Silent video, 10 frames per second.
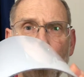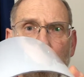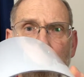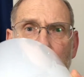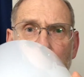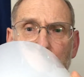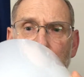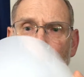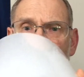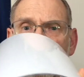your knees,
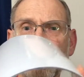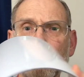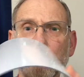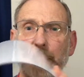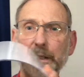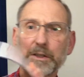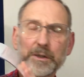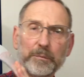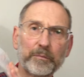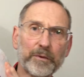and you're going to take
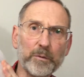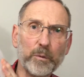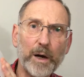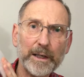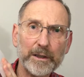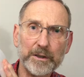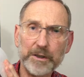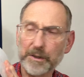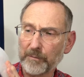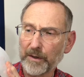some
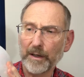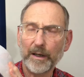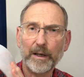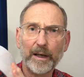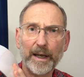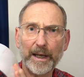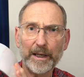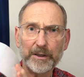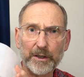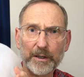wires
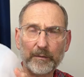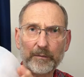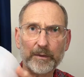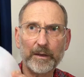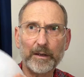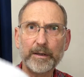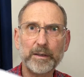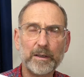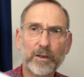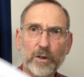and
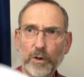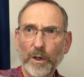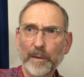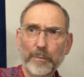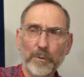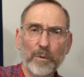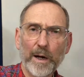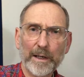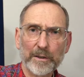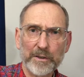crimp the
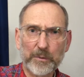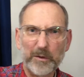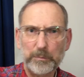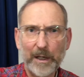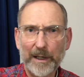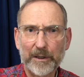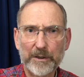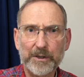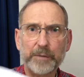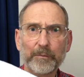wires with
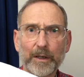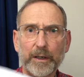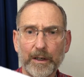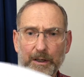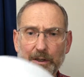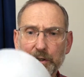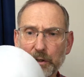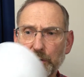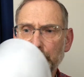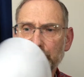pliers
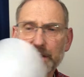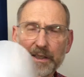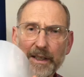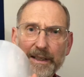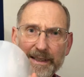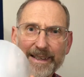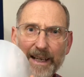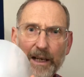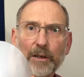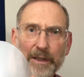so that this thing is
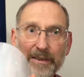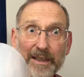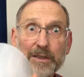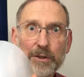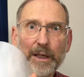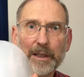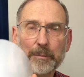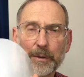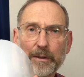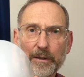now in this
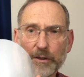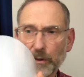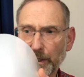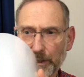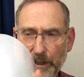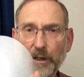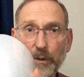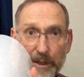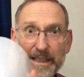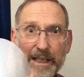shape. You let go
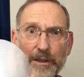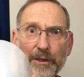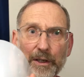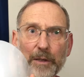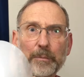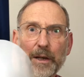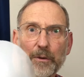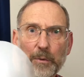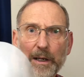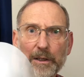and it's held there by the
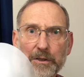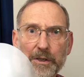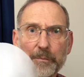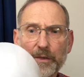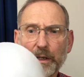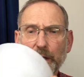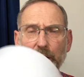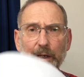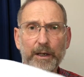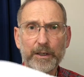wires.
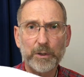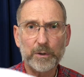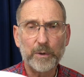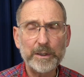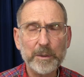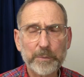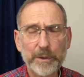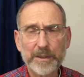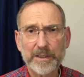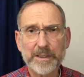You're going to
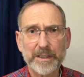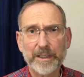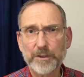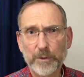put this in